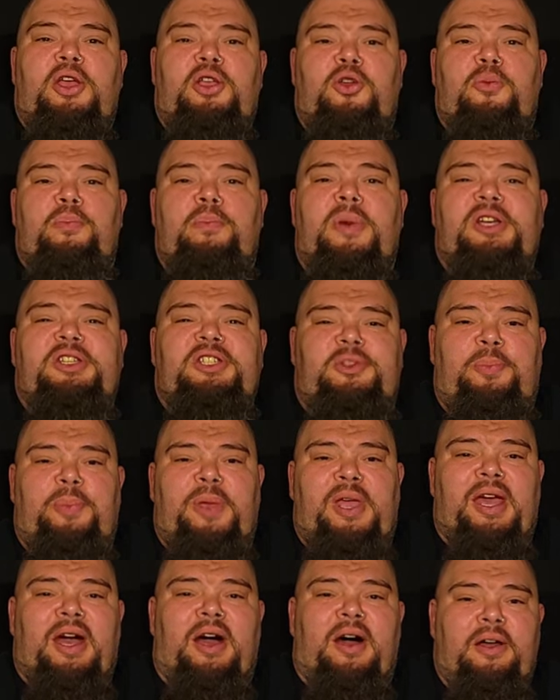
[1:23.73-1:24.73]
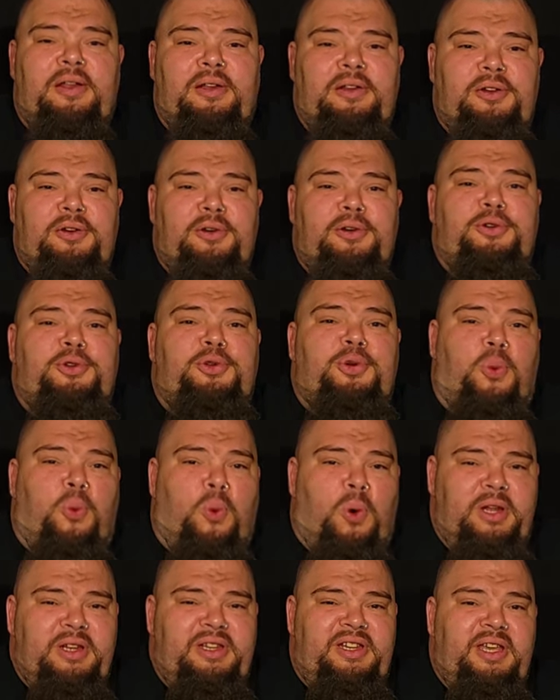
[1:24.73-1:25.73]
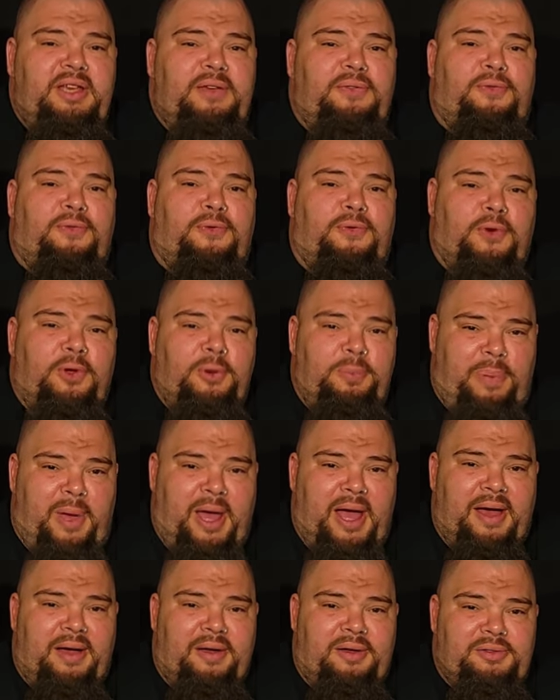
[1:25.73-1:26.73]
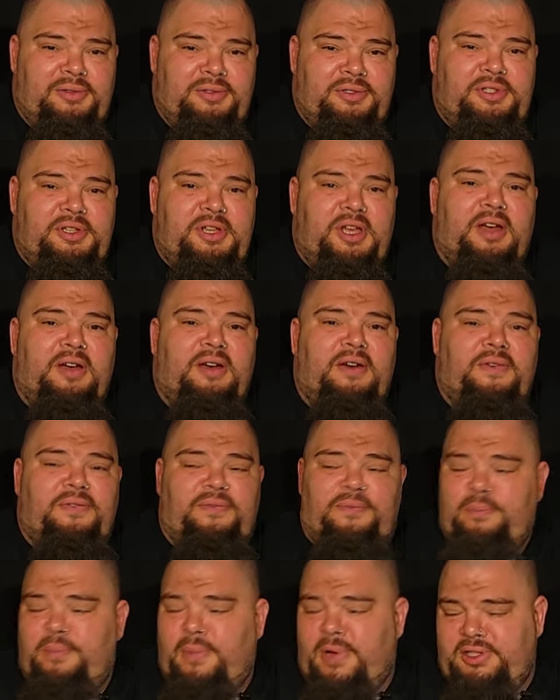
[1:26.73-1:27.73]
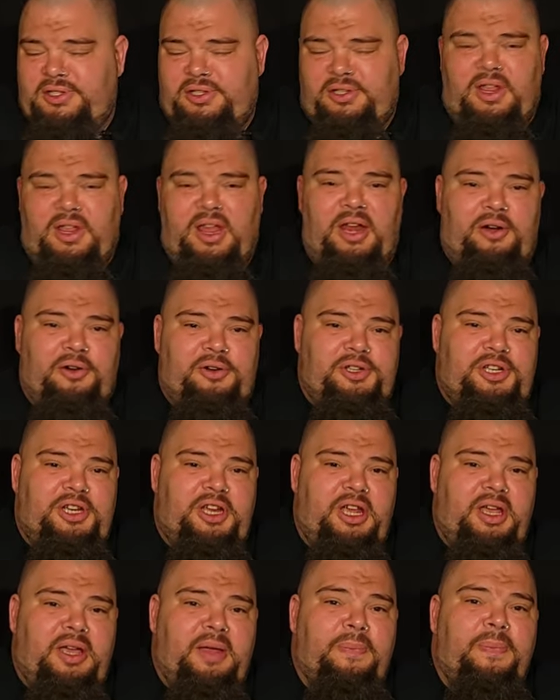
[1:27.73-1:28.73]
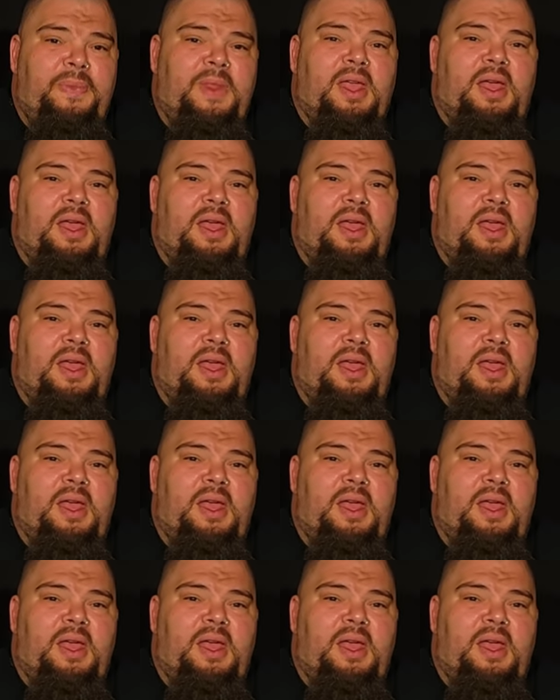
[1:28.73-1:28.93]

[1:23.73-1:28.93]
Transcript: you must be under 20 foot-pounds of muzzle energy